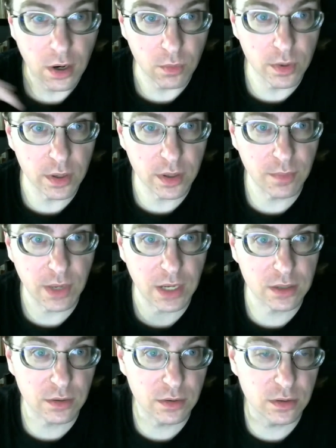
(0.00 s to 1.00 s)
real
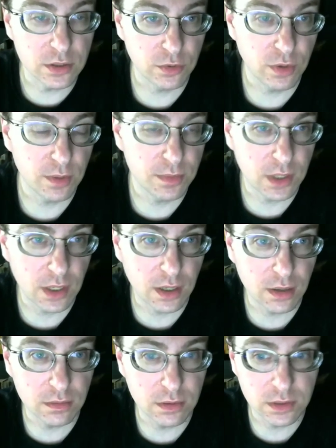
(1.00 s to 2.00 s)
impact on the script
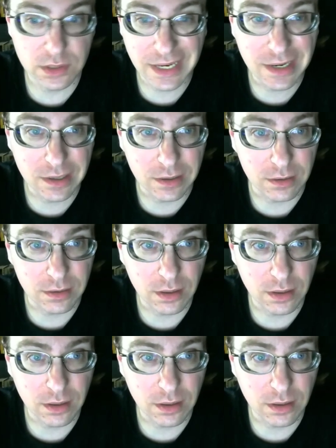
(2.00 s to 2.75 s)
and the setting